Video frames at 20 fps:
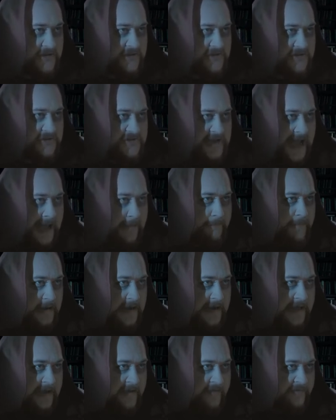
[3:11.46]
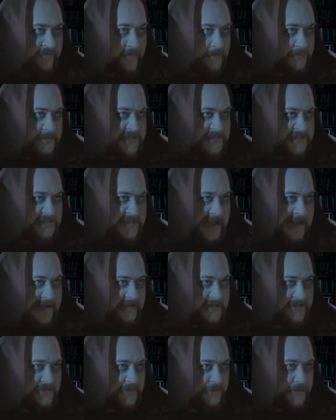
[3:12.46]
shambling from state
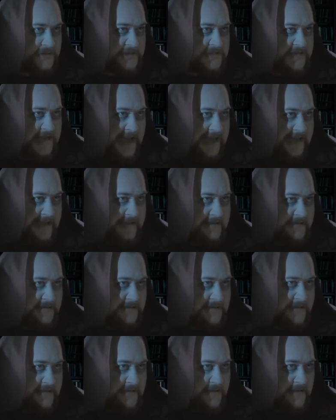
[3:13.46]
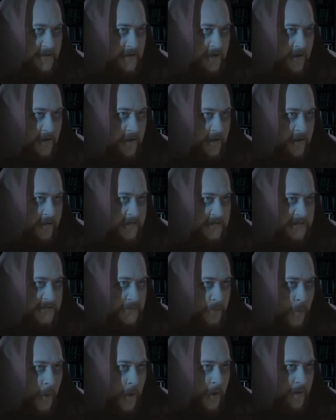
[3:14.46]
to state, Earth's
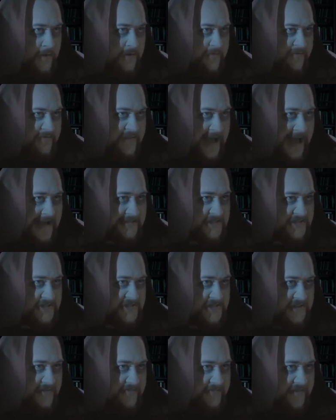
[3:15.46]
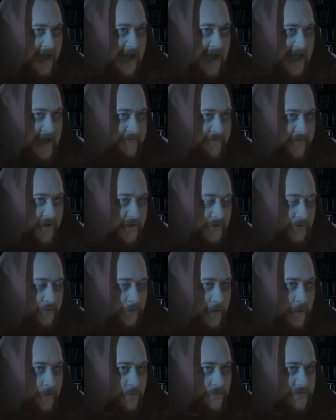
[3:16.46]
one vast survivor
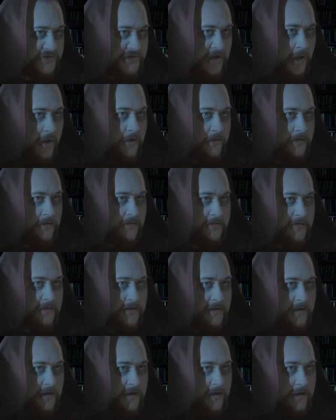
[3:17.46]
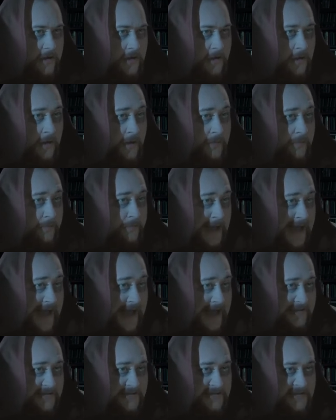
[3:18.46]
groans on, long
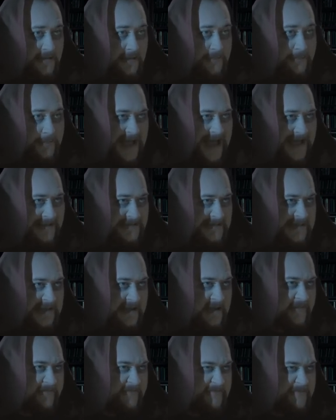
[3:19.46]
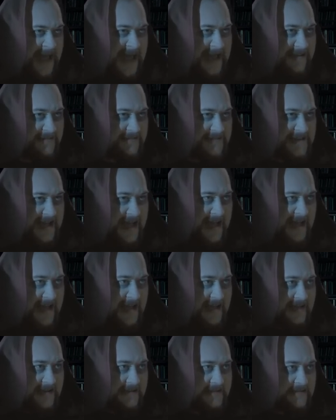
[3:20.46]
past the passing of
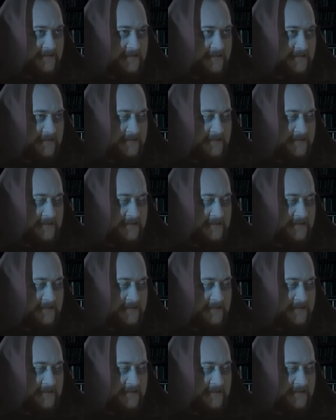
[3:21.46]
mankind,